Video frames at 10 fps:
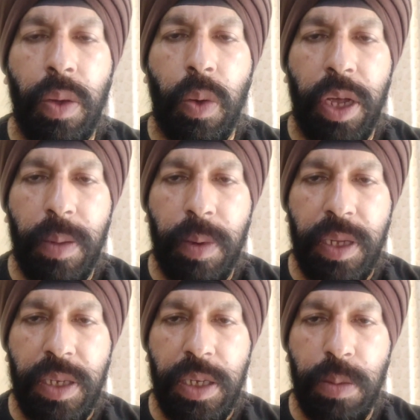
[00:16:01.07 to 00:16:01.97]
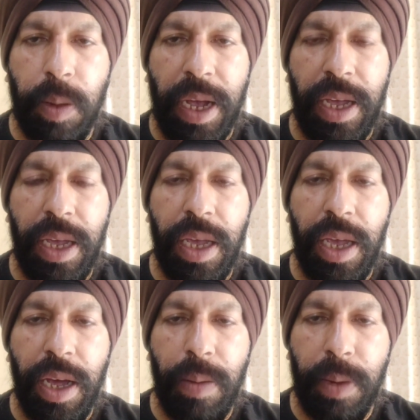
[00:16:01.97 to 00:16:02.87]
Going Places by
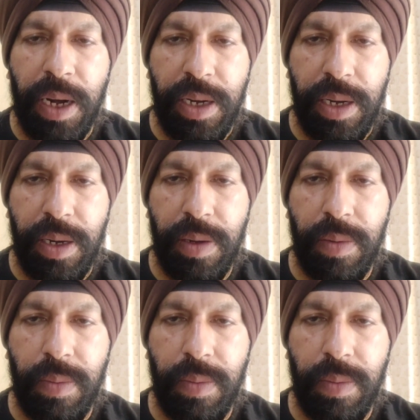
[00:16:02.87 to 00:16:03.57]
A.R. Burton.